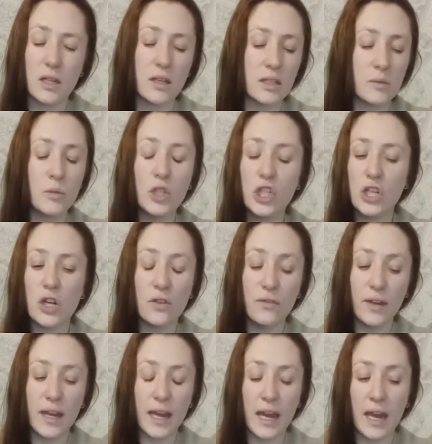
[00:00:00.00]
smudging
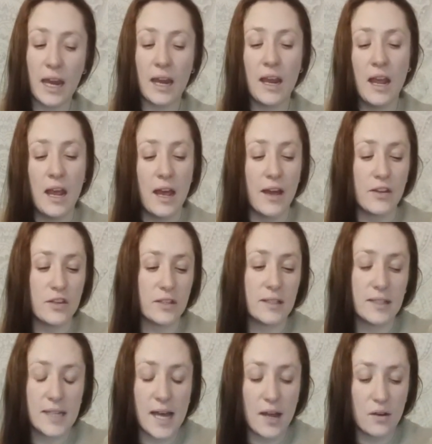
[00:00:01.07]
over here and just
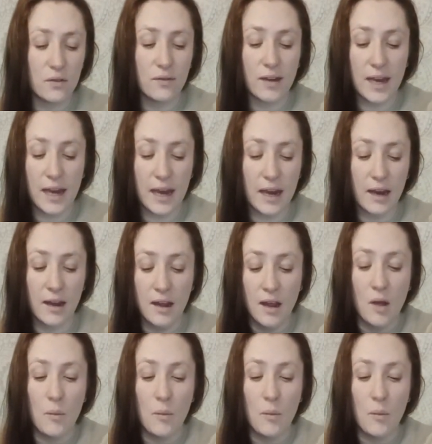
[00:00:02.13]
a tad over here.